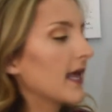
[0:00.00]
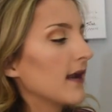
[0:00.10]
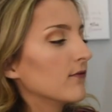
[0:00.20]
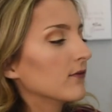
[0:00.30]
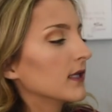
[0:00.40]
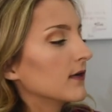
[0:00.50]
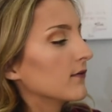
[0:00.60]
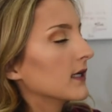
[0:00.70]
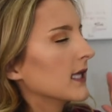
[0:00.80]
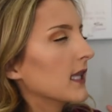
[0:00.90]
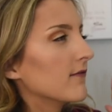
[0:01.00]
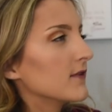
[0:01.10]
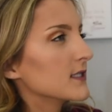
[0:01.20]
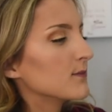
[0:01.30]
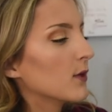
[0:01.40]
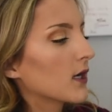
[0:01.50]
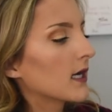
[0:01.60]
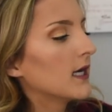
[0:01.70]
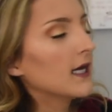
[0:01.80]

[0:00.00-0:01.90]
And I really, really love this book.